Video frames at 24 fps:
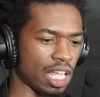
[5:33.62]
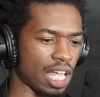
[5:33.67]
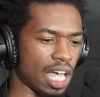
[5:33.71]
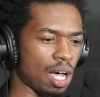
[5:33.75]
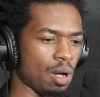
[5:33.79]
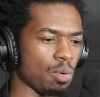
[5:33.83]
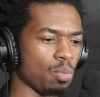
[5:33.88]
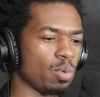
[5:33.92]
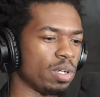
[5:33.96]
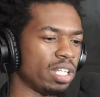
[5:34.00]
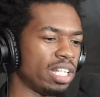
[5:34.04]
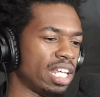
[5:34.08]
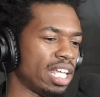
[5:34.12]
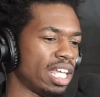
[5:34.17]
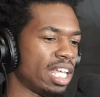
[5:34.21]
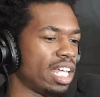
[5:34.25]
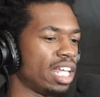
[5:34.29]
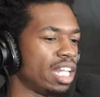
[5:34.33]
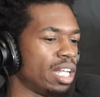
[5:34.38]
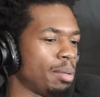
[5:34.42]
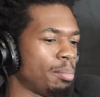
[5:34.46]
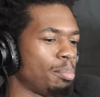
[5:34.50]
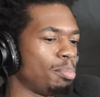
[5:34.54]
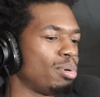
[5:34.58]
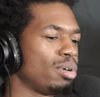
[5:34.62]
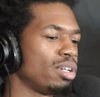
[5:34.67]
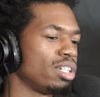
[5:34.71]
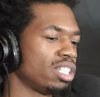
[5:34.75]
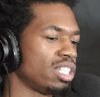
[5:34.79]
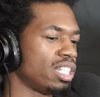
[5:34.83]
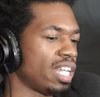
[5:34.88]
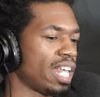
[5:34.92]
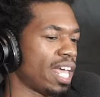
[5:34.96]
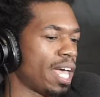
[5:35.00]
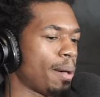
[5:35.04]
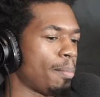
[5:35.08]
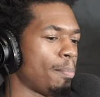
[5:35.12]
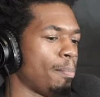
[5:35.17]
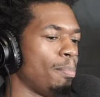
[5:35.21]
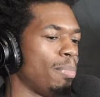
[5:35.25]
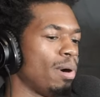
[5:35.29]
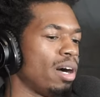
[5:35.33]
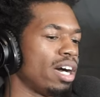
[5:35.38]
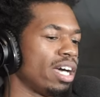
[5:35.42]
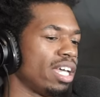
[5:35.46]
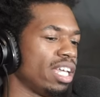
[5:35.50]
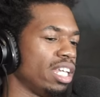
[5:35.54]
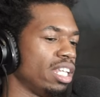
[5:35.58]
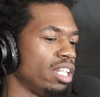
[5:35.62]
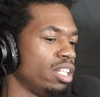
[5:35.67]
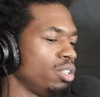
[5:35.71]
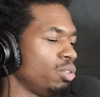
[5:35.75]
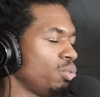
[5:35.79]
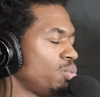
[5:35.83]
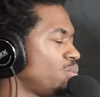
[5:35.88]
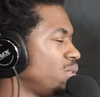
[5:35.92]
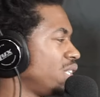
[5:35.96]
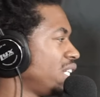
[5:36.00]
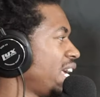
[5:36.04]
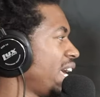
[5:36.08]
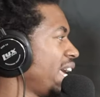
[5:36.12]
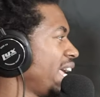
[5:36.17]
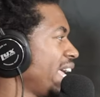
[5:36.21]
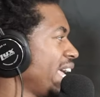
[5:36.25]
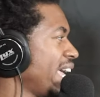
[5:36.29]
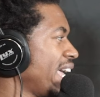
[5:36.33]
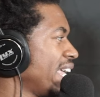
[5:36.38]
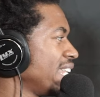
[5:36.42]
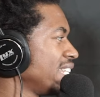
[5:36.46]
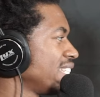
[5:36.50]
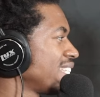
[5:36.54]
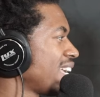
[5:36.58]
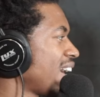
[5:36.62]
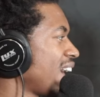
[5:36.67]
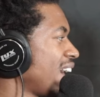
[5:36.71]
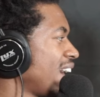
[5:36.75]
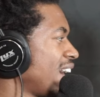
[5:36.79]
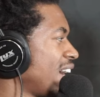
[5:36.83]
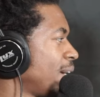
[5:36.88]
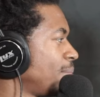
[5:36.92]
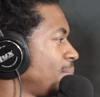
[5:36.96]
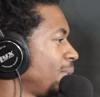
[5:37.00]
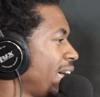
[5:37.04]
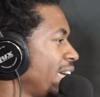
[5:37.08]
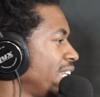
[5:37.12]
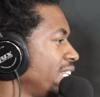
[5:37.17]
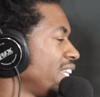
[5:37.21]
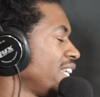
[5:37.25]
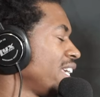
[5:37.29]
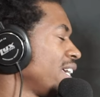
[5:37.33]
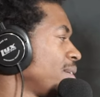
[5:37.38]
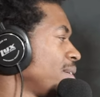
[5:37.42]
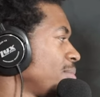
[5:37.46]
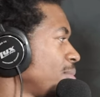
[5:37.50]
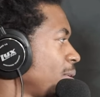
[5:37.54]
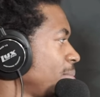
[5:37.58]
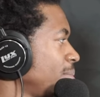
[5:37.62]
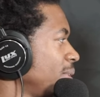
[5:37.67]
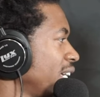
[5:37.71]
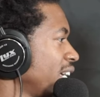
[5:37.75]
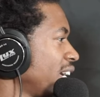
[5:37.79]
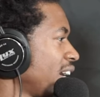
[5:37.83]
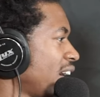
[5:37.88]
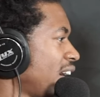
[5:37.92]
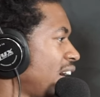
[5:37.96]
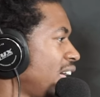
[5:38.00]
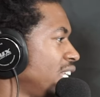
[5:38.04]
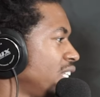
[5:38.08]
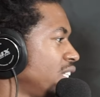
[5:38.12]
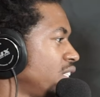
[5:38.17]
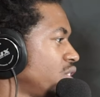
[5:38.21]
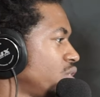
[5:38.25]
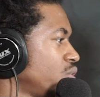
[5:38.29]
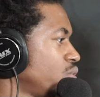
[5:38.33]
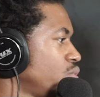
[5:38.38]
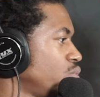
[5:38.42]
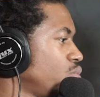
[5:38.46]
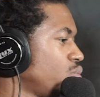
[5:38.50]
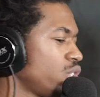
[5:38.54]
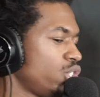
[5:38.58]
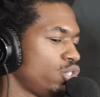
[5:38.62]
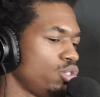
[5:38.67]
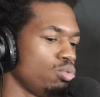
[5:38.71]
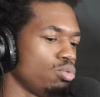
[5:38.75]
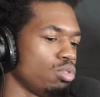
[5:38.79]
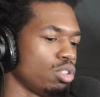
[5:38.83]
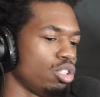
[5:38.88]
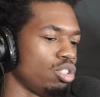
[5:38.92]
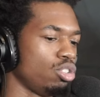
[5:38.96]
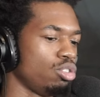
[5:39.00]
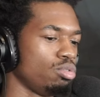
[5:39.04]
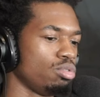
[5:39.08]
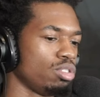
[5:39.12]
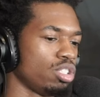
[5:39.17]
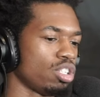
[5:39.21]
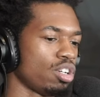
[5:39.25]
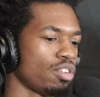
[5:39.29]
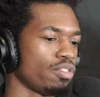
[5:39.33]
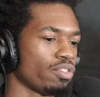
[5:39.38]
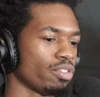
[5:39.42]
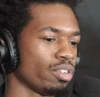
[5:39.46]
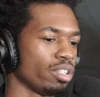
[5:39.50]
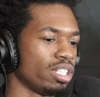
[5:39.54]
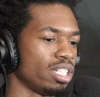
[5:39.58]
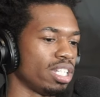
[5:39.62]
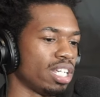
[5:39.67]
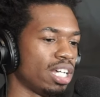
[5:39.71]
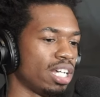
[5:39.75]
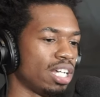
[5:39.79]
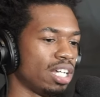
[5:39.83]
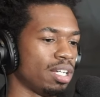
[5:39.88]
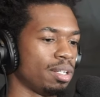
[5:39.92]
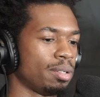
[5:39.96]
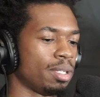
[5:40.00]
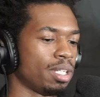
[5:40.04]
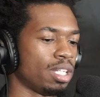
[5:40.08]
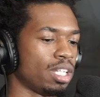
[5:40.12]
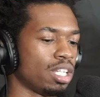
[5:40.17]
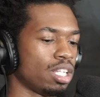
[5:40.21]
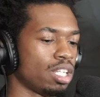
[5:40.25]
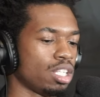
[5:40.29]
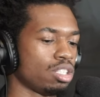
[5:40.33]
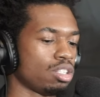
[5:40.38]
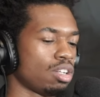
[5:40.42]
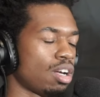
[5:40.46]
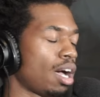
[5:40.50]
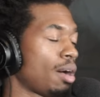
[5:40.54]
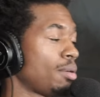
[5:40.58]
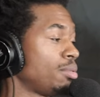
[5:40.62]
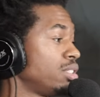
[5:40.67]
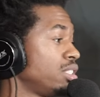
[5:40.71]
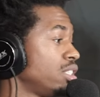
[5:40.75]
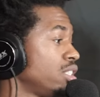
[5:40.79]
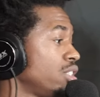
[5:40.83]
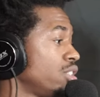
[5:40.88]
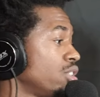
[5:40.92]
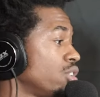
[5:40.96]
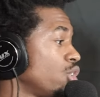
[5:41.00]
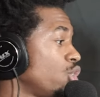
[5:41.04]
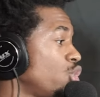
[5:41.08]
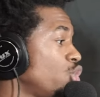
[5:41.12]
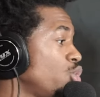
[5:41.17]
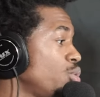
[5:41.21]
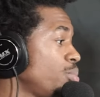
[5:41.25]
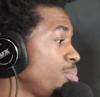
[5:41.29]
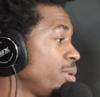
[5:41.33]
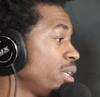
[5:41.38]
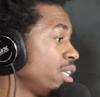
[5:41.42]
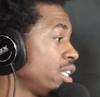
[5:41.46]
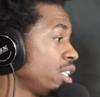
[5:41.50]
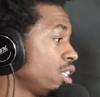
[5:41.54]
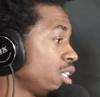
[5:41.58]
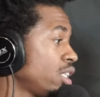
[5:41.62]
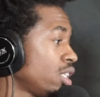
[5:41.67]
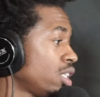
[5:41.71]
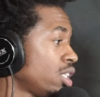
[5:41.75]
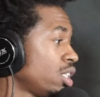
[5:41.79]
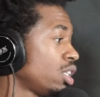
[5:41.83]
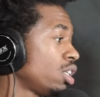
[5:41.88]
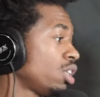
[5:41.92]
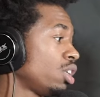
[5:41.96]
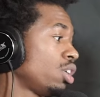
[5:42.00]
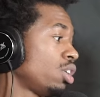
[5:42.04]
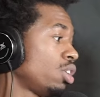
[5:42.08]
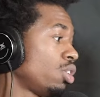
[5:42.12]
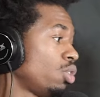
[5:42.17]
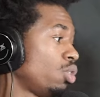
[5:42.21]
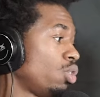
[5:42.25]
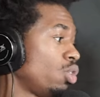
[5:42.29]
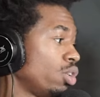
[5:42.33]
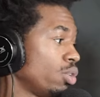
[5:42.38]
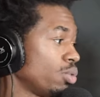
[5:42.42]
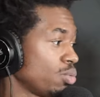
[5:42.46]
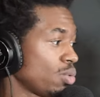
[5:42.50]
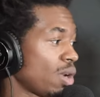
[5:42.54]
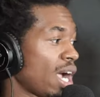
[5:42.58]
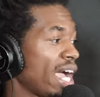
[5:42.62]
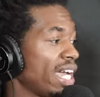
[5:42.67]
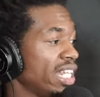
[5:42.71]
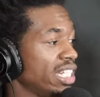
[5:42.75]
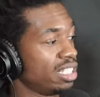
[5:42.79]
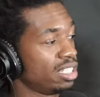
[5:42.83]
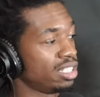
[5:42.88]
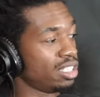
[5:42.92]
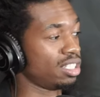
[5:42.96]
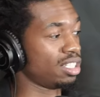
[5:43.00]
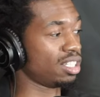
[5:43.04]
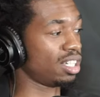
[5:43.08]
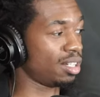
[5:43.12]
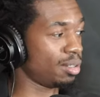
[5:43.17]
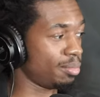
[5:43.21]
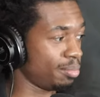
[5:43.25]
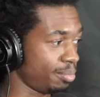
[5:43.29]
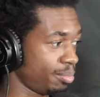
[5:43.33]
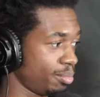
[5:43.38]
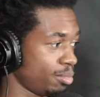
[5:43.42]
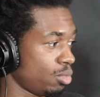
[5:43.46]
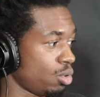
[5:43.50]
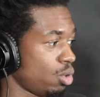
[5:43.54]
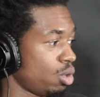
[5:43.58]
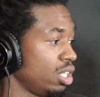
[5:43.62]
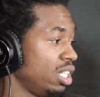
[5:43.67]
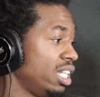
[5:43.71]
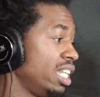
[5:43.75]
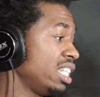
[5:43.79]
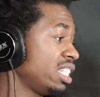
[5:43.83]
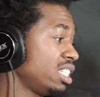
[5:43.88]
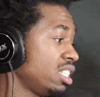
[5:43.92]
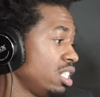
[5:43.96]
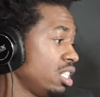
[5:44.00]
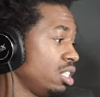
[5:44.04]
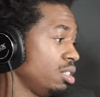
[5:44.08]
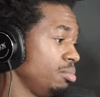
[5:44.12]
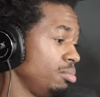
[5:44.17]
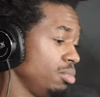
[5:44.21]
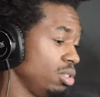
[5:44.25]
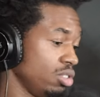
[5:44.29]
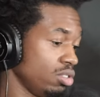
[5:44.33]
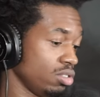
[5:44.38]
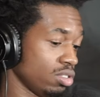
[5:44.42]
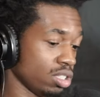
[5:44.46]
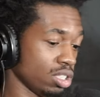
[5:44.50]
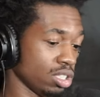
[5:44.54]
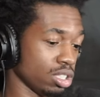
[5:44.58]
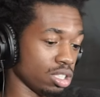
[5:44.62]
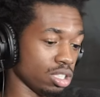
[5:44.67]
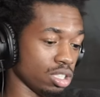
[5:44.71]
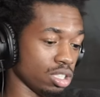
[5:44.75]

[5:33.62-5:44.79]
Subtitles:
I went ahead and pushed that button when I had time. Like, damn, I'm in college. What you want to do with your free time? So I was either hooping or writing something or listening to music,